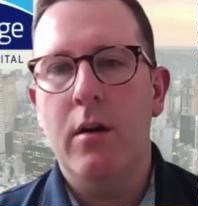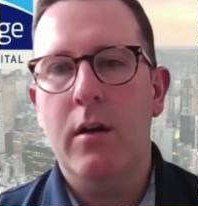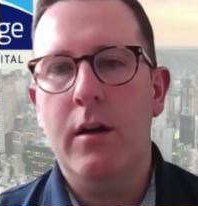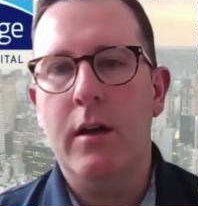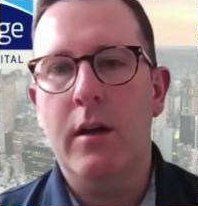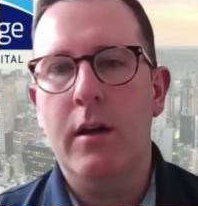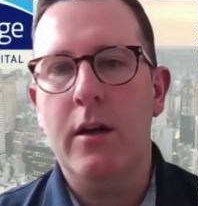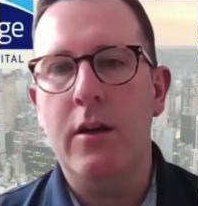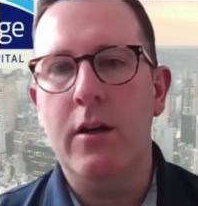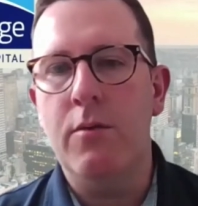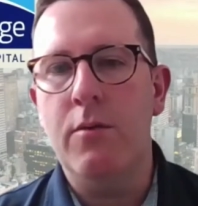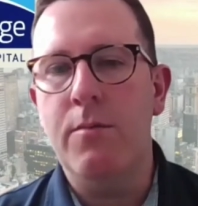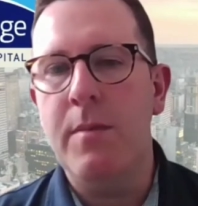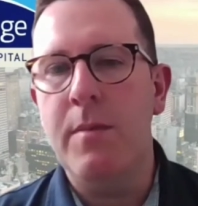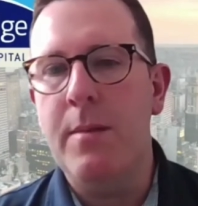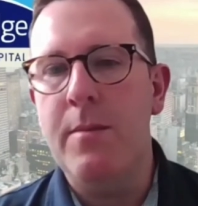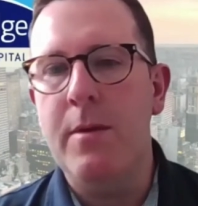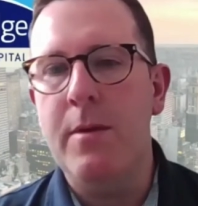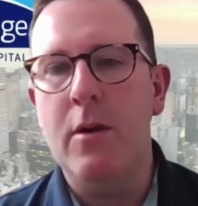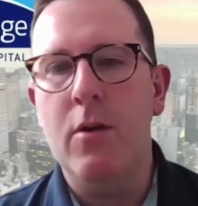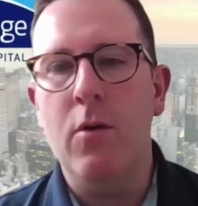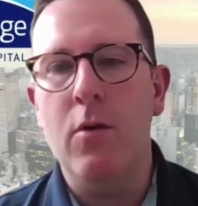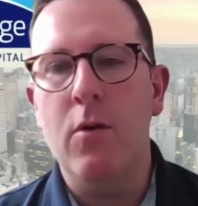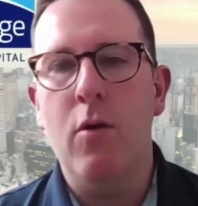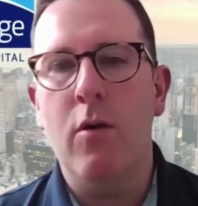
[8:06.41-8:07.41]
can you
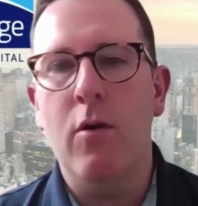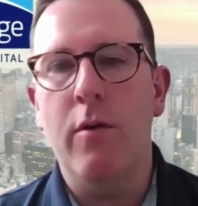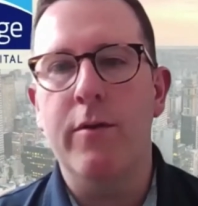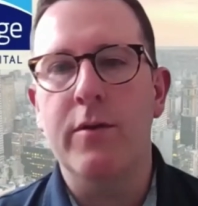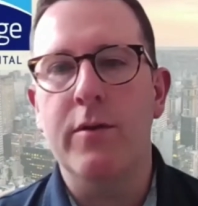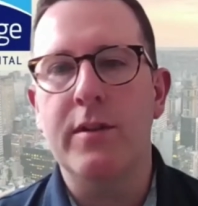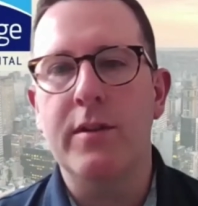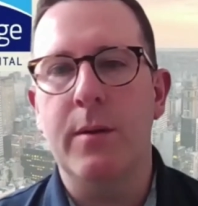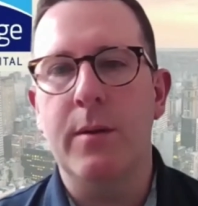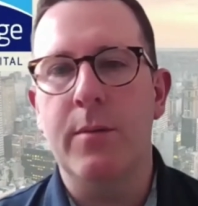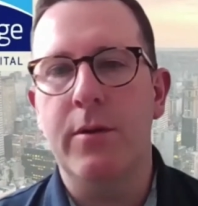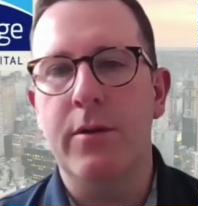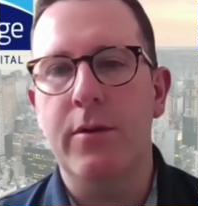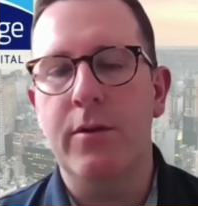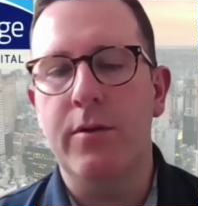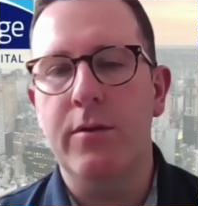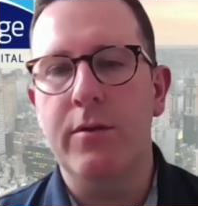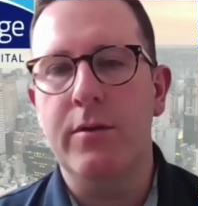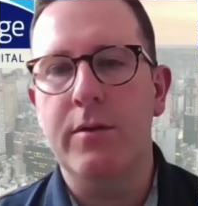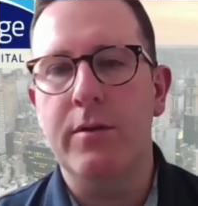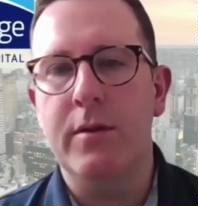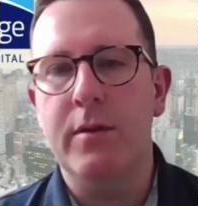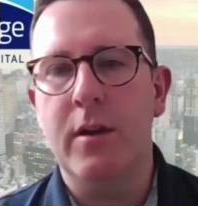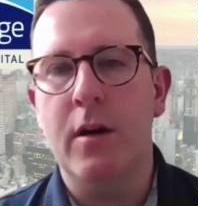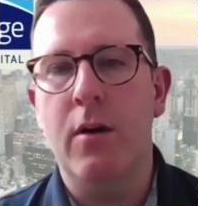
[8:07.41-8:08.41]
maybe go over some of
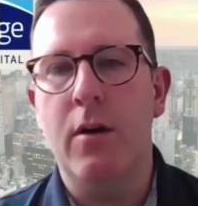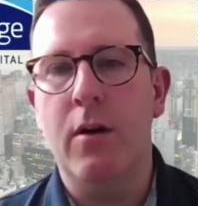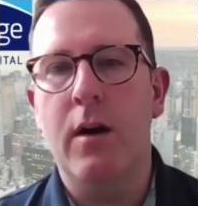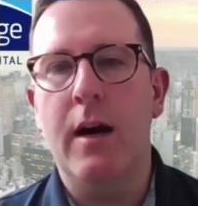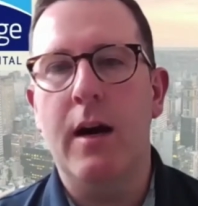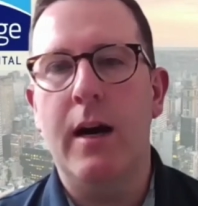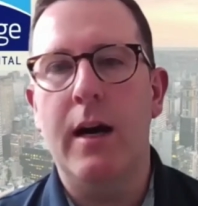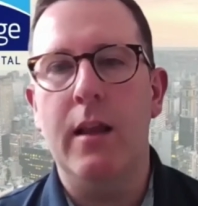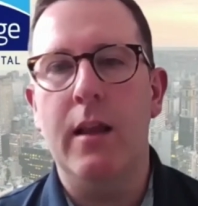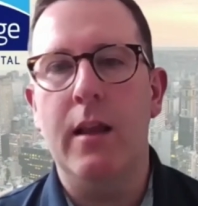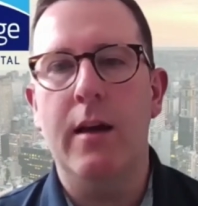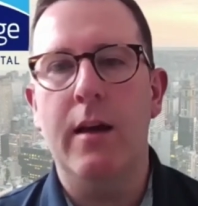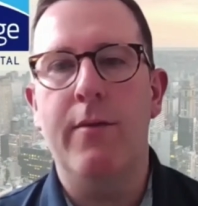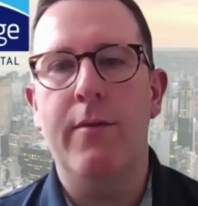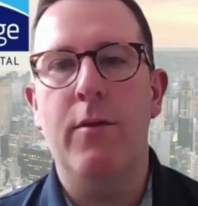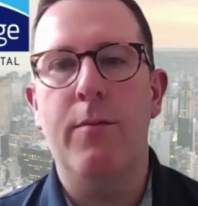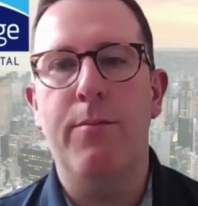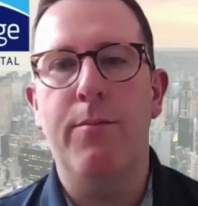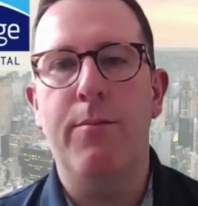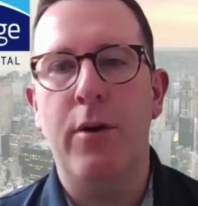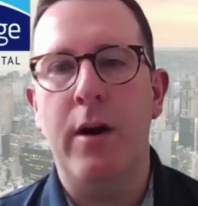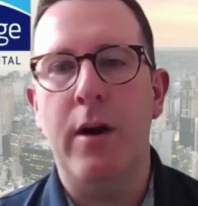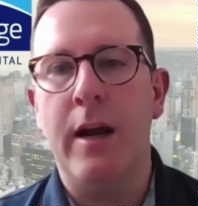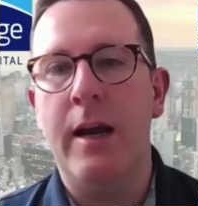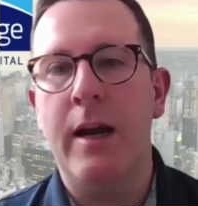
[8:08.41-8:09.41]
those, high-level
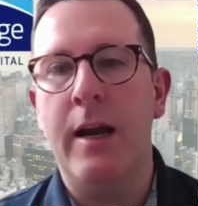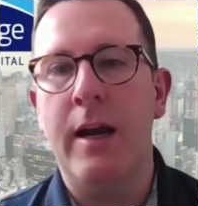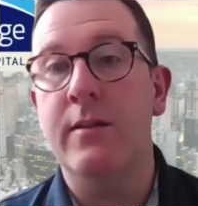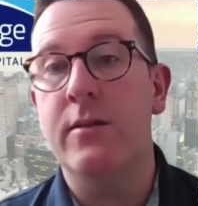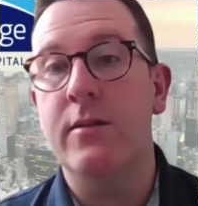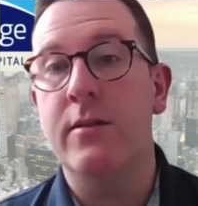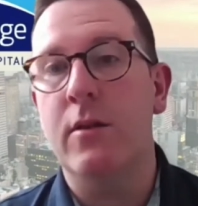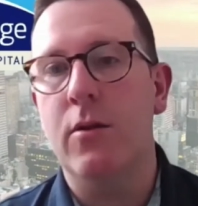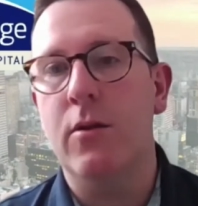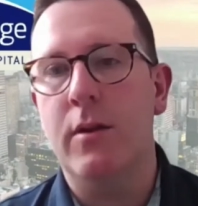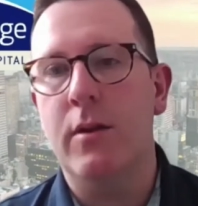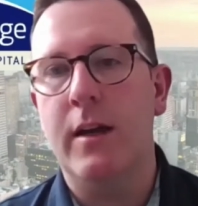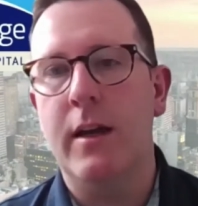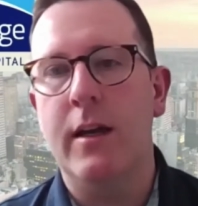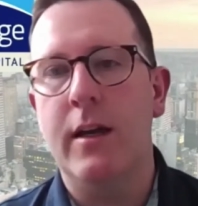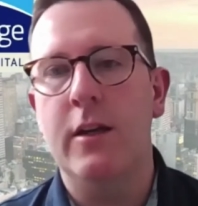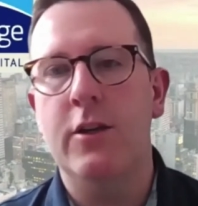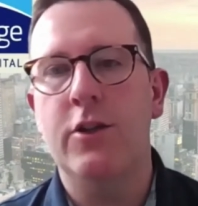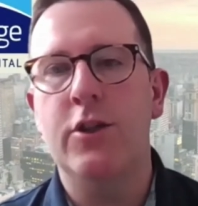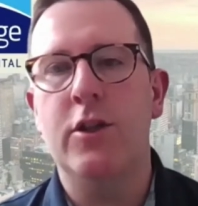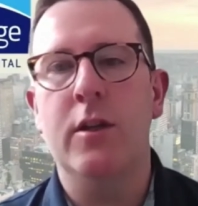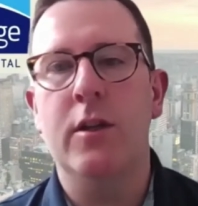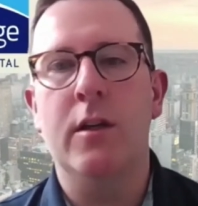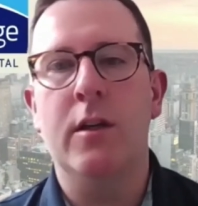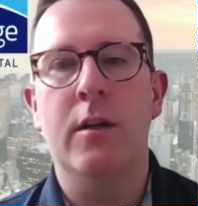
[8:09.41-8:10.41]
brands,
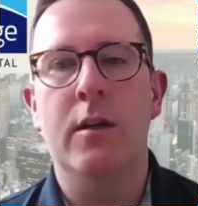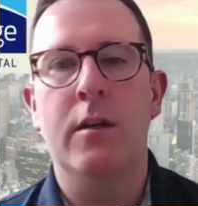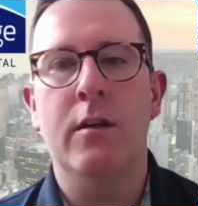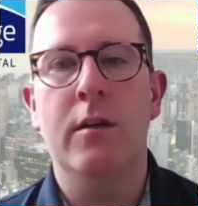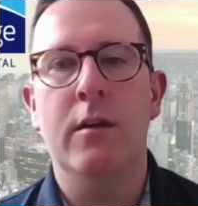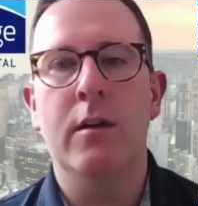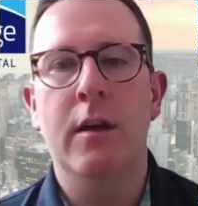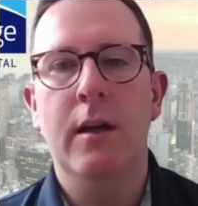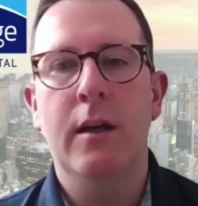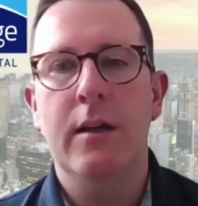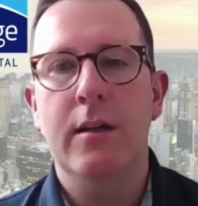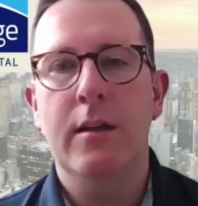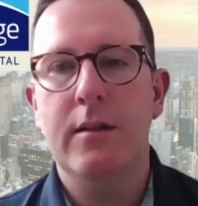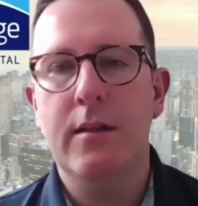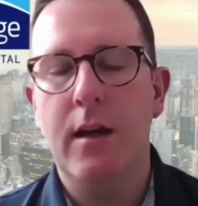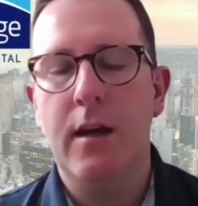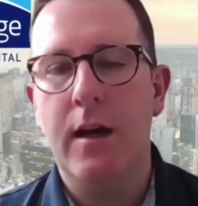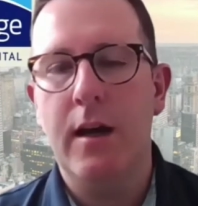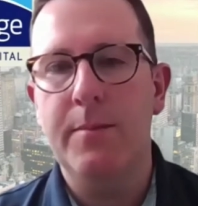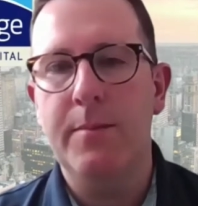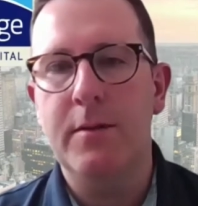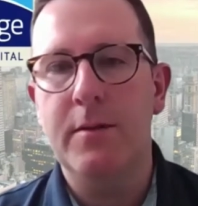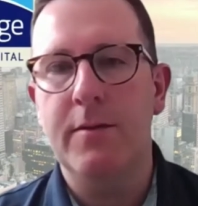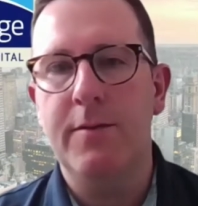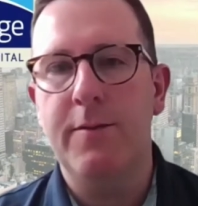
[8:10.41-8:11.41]
location,
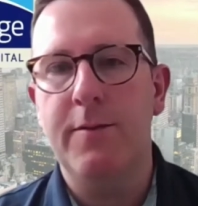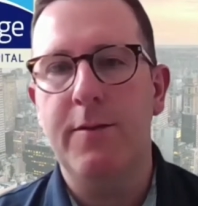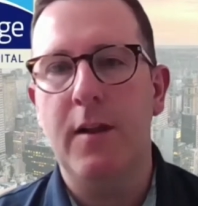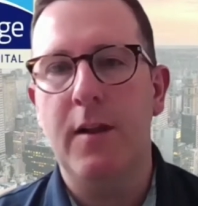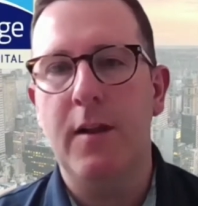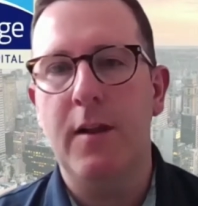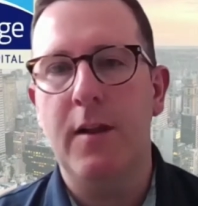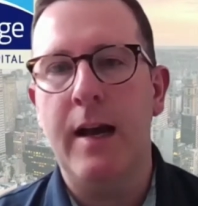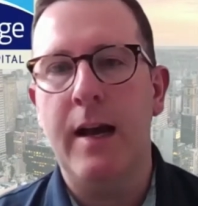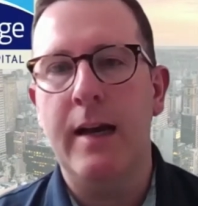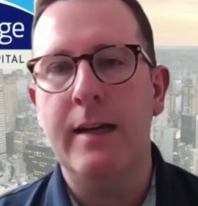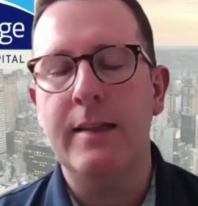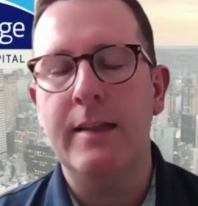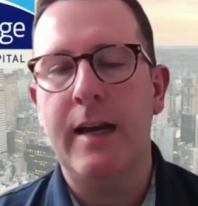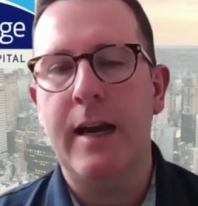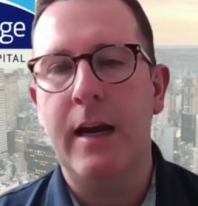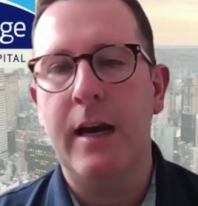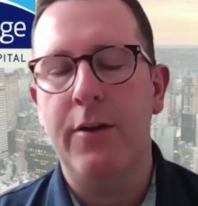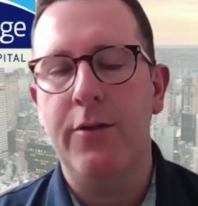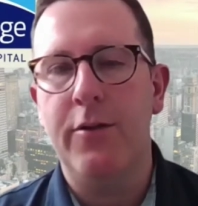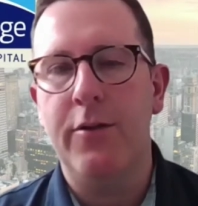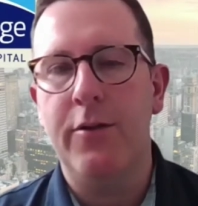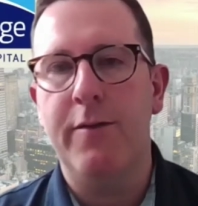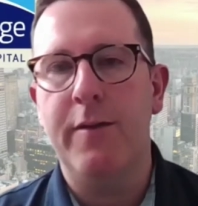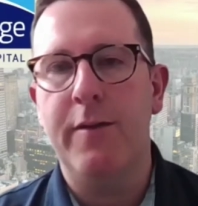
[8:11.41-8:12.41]
types of flags,
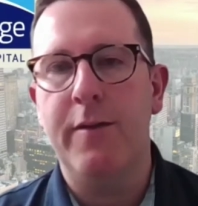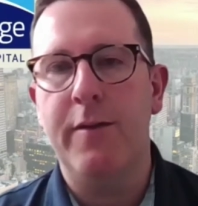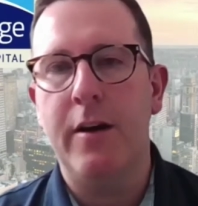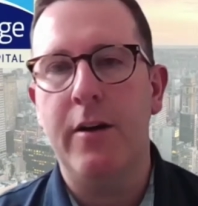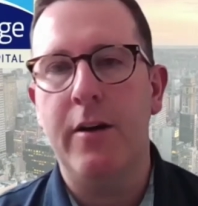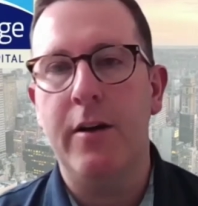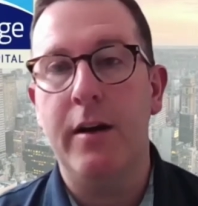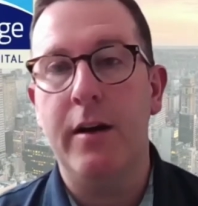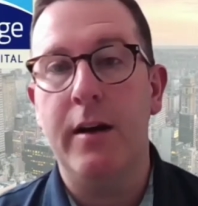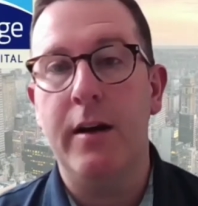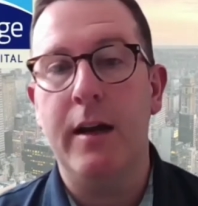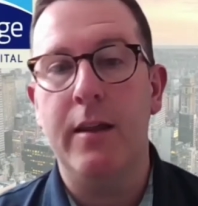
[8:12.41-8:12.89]
how they're faring?